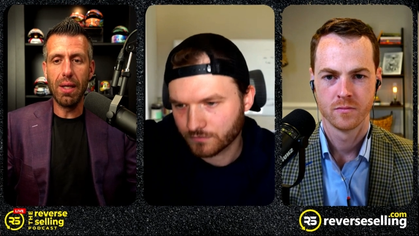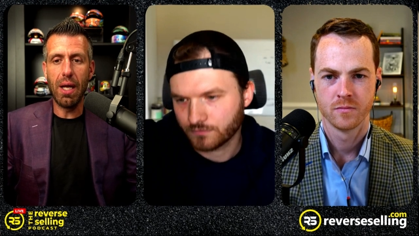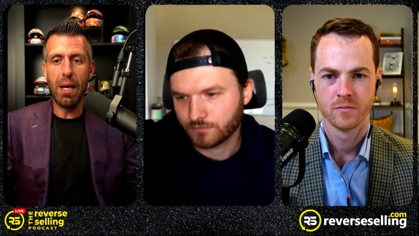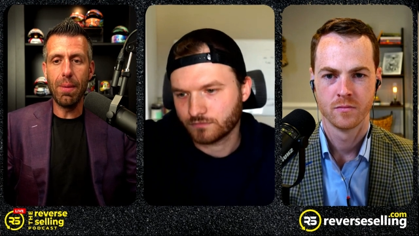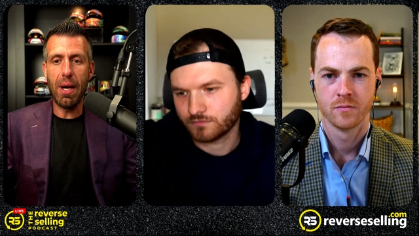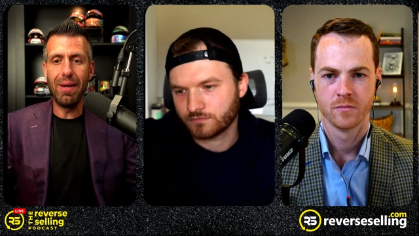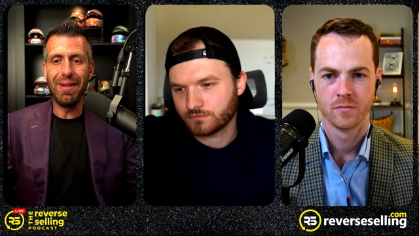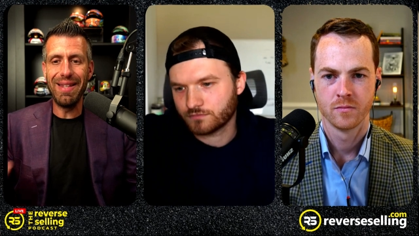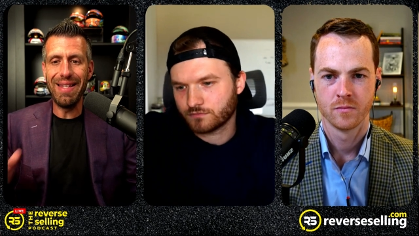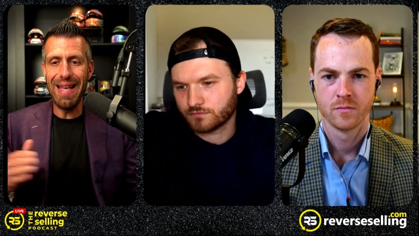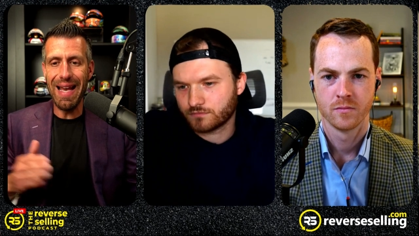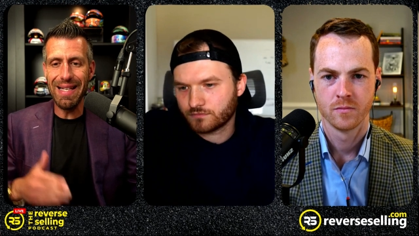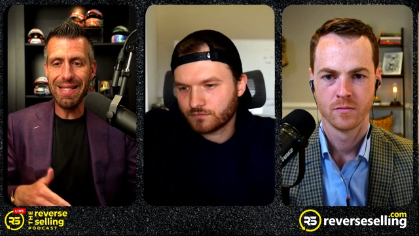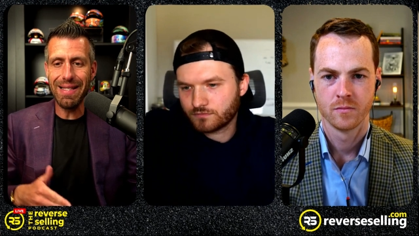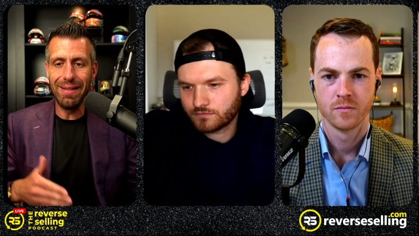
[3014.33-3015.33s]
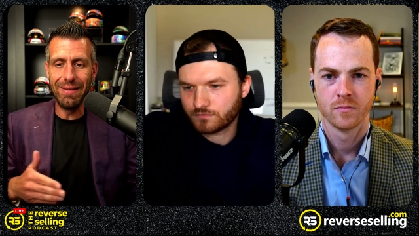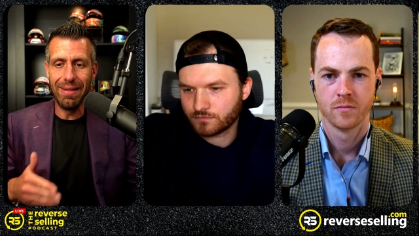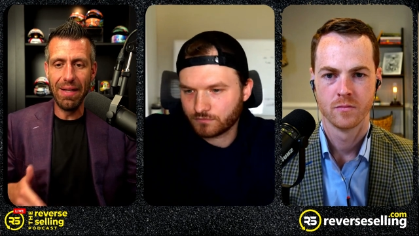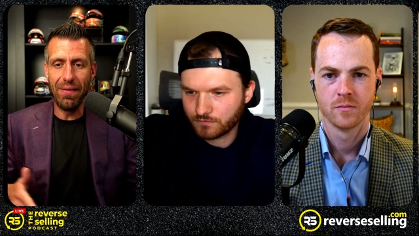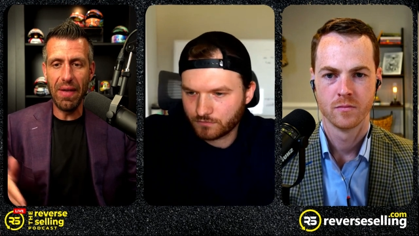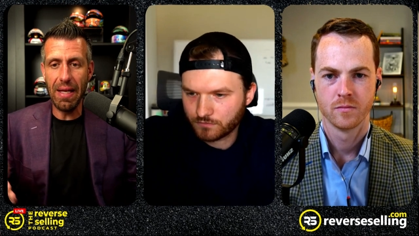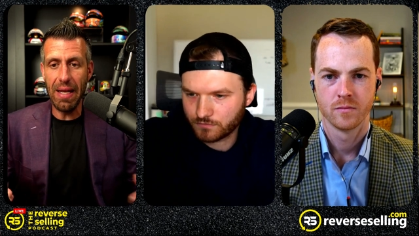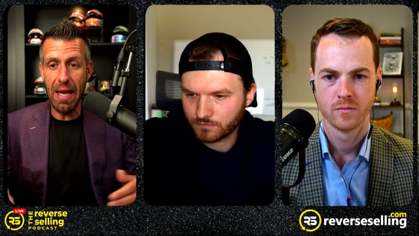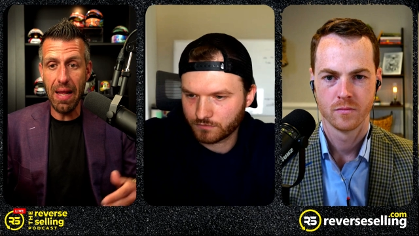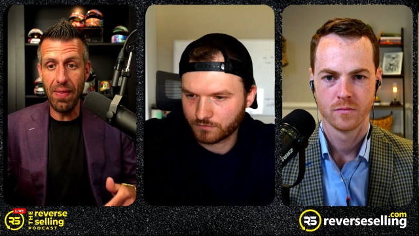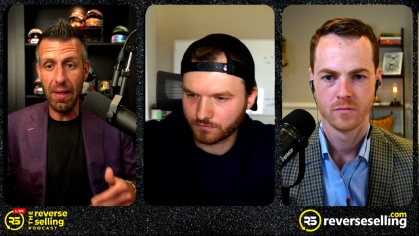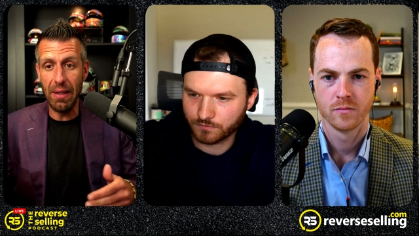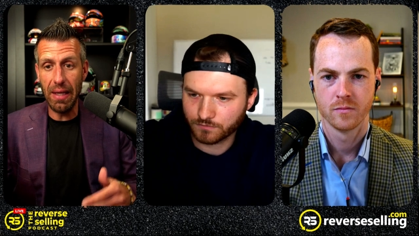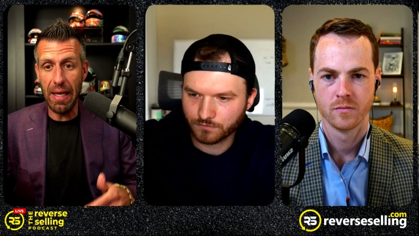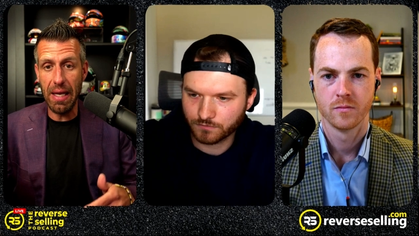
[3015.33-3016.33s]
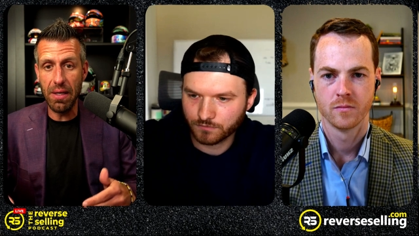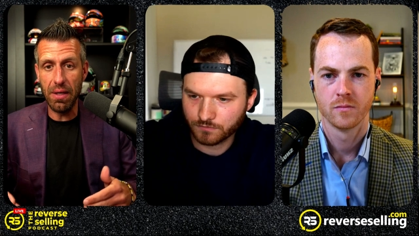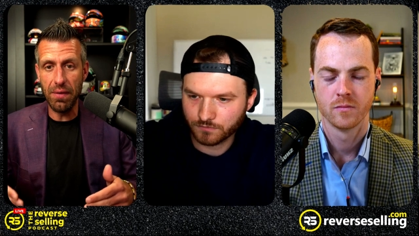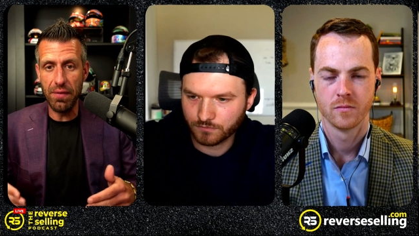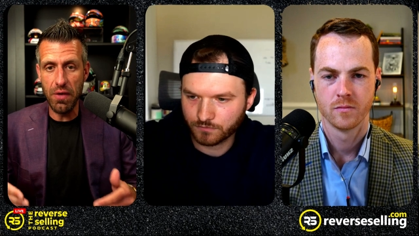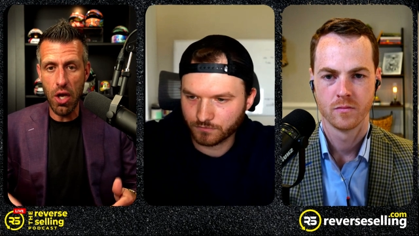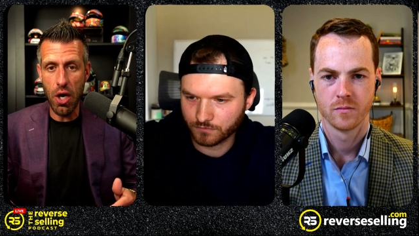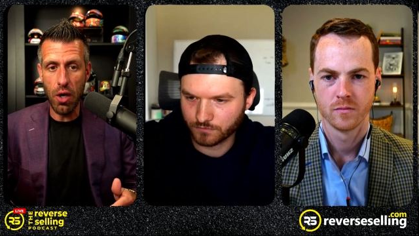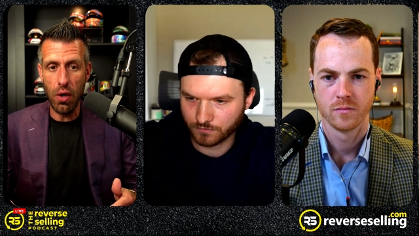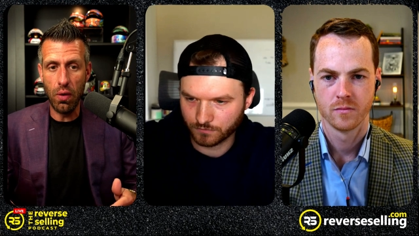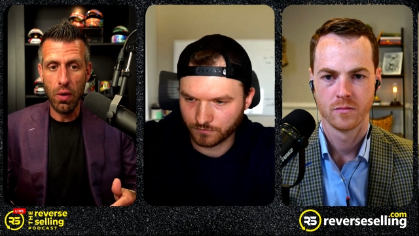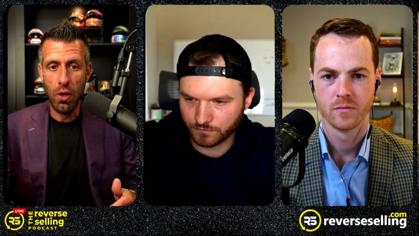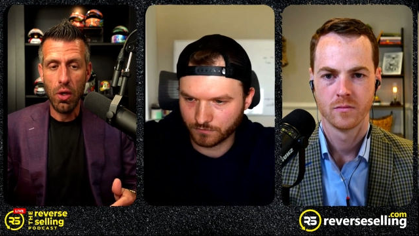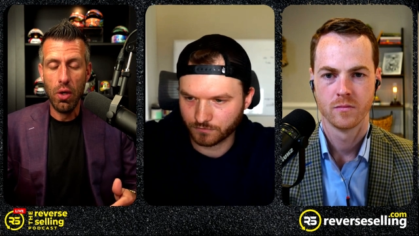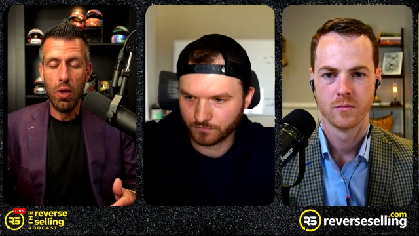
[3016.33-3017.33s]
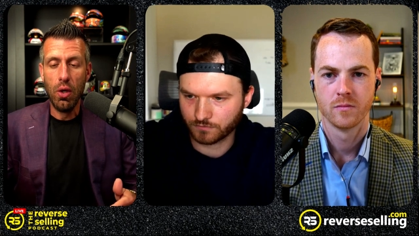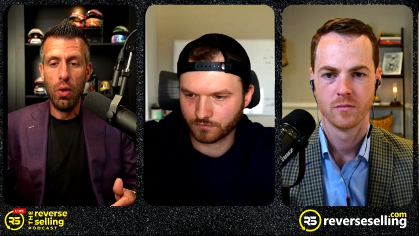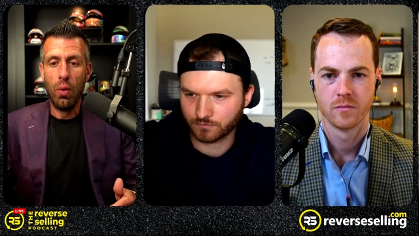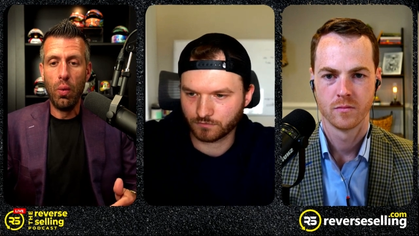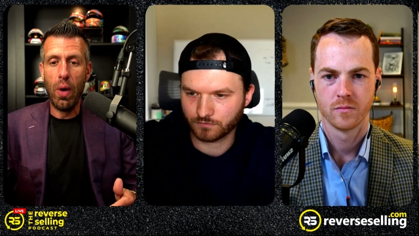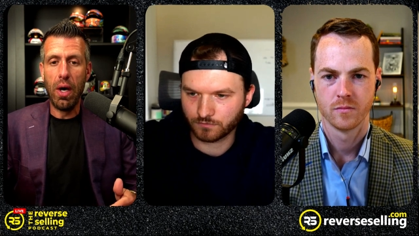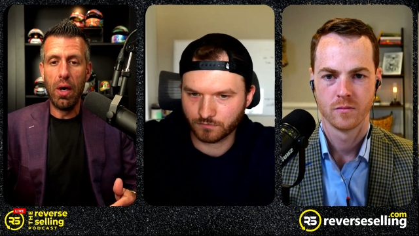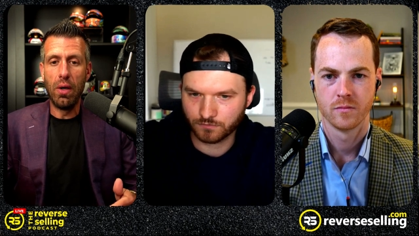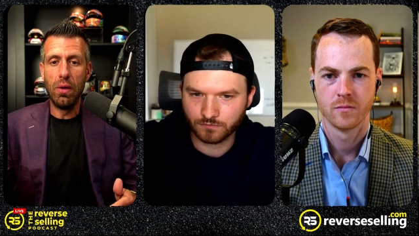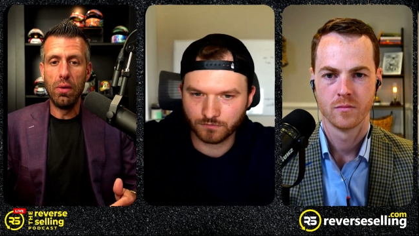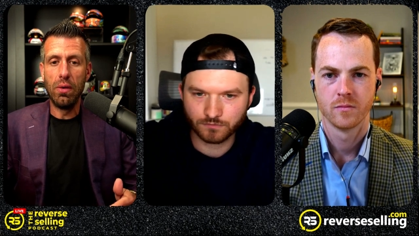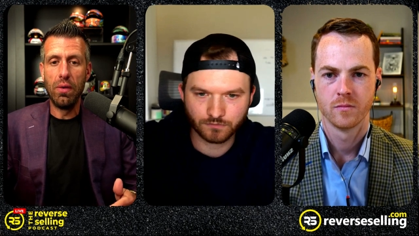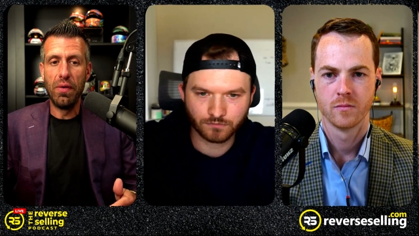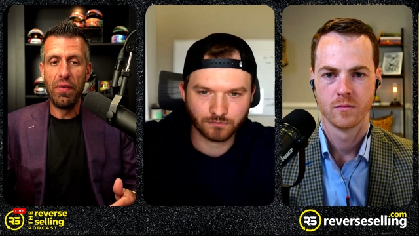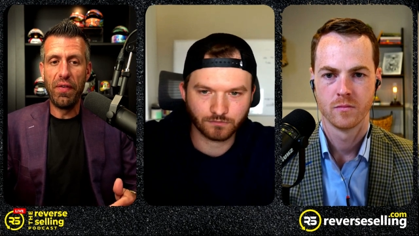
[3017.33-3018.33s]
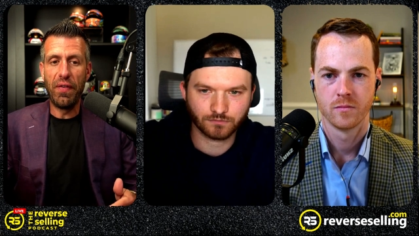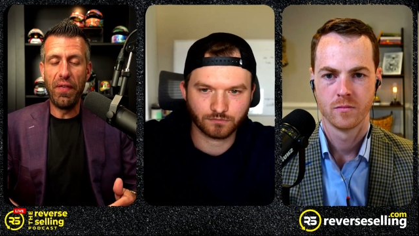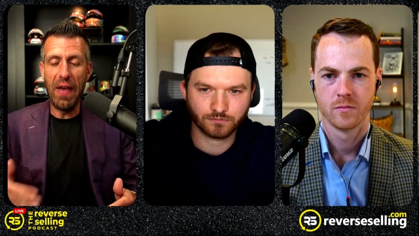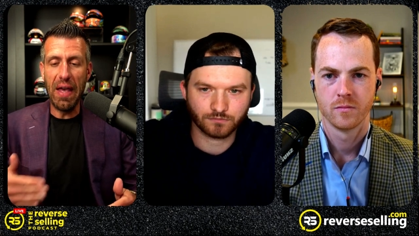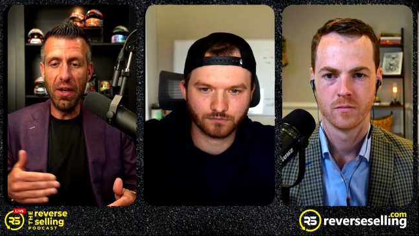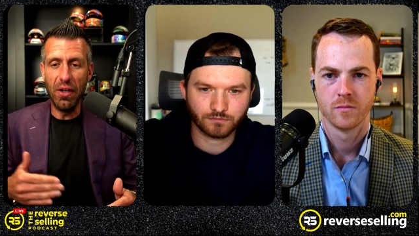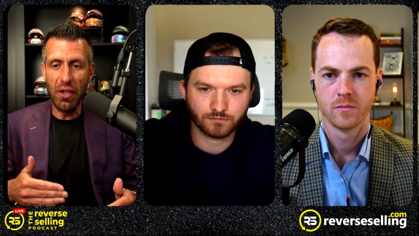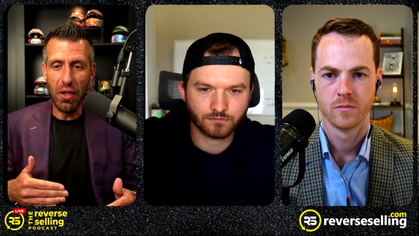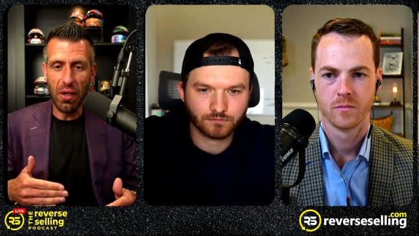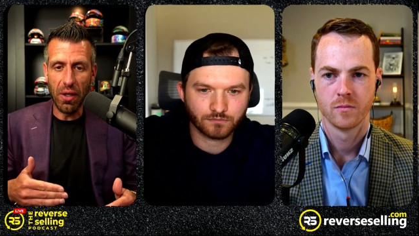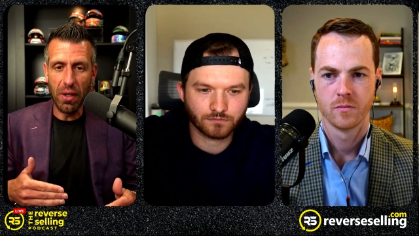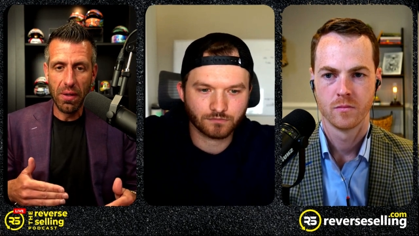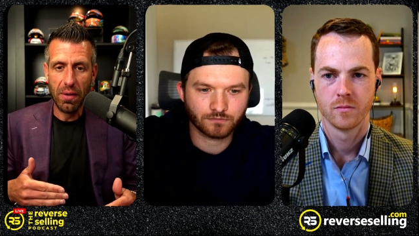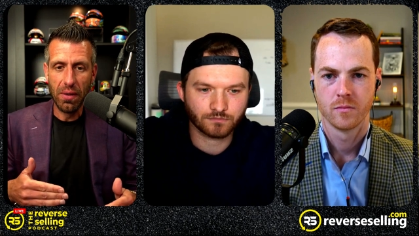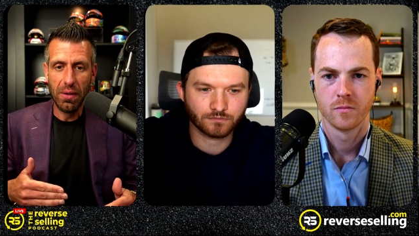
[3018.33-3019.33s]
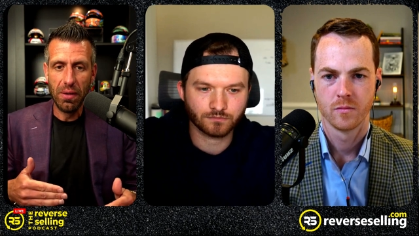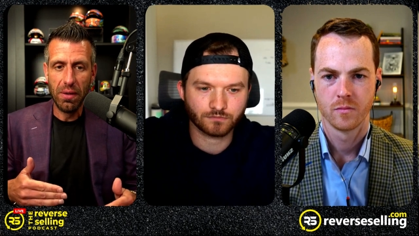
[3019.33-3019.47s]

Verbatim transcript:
Speaker 1: a lot about yes living in the land of no. Well, failure